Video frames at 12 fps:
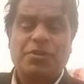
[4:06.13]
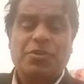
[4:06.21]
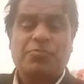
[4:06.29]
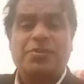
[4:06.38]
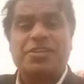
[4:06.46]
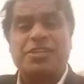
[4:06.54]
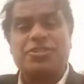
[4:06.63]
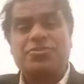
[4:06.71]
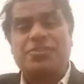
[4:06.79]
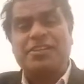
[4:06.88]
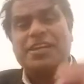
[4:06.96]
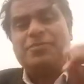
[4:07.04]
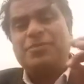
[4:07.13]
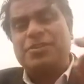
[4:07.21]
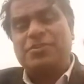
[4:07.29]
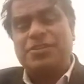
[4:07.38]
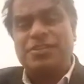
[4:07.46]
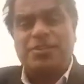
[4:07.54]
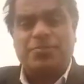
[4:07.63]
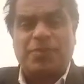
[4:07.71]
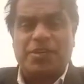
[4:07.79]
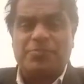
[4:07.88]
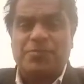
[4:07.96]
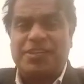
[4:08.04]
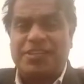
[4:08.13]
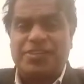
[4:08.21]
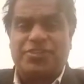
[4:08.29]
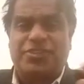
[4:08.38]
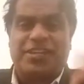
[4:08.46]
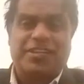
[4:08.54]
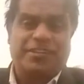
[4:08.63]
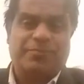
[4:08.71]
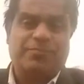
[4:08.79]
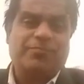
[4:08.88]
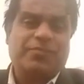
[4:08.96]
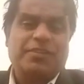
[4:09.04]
What Australia Immigration Department is telling,